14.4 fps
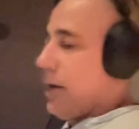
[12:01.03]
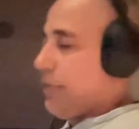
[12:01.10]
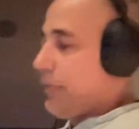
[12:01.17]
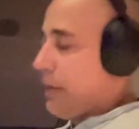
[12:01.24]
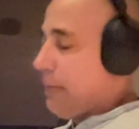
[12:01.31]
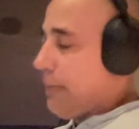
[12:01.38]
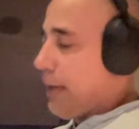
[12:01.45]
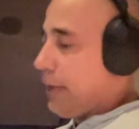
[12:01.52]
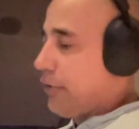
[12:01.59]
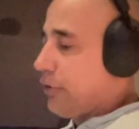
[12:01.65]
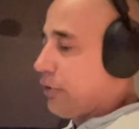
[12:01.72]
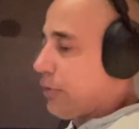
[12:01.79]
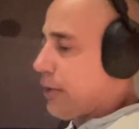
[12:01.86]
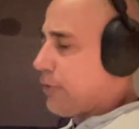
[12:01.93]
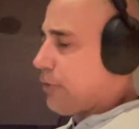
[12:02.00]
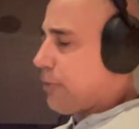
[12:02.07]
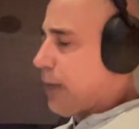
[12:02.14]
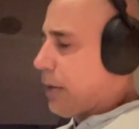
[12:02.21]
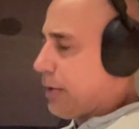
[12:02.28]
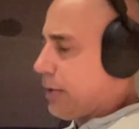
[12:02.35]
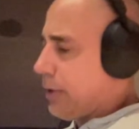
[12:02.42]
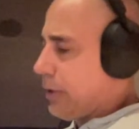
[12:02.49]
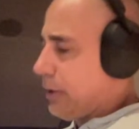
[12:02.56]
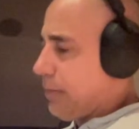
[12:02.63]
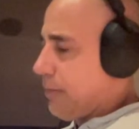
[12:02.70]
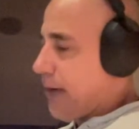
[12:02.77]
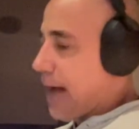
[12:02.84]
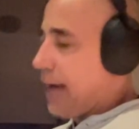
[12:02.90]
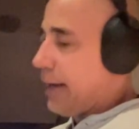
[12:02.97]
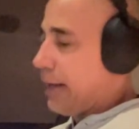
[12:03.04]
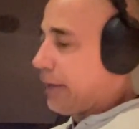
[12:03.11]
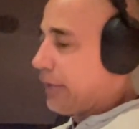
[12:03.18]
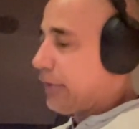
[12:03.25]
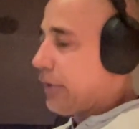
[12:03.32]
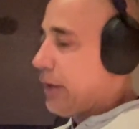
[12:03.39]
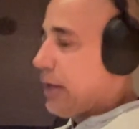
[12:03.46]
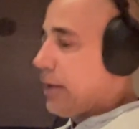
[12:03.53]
the major retroperitoneal lymphatics.